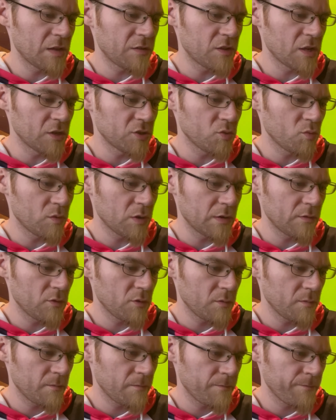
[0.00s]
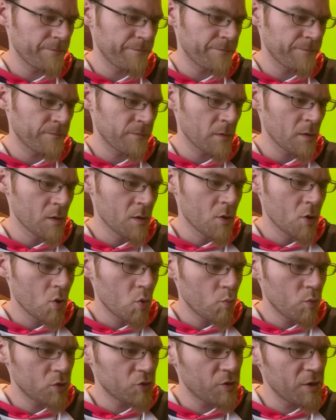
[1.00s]
Touch or whatever.
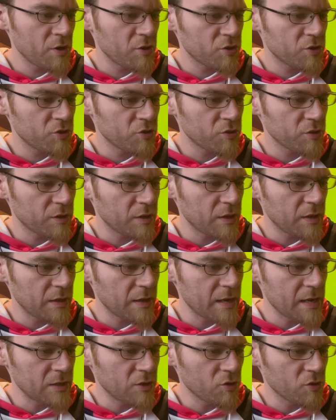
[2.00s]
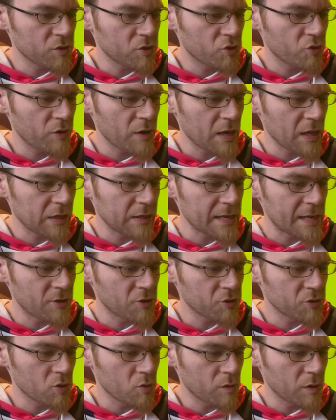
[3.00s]
When this creature enters, create a lander
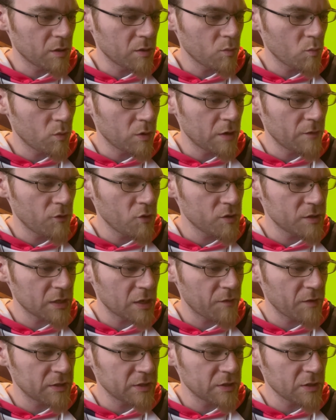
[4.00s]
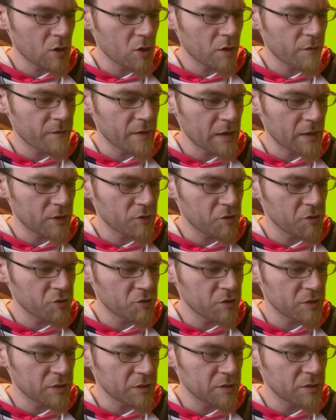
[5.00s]
token. Whenever you sacrifice an artifact, the
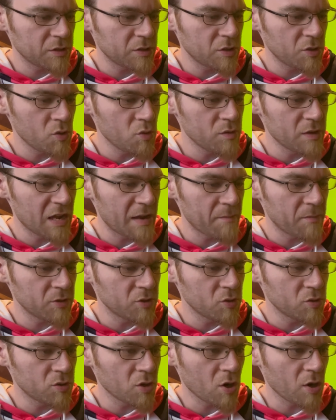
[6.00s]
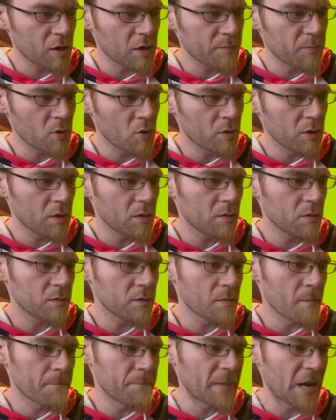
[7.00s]
creature does 2 damage to target opponent.
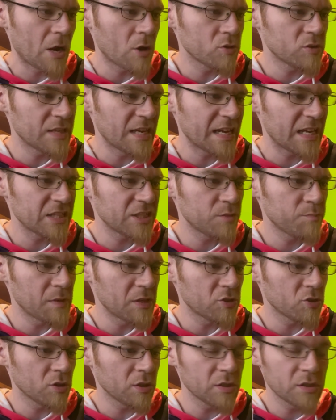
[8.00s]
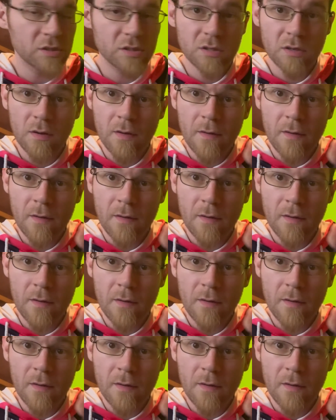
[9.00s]
Biotech Specialist.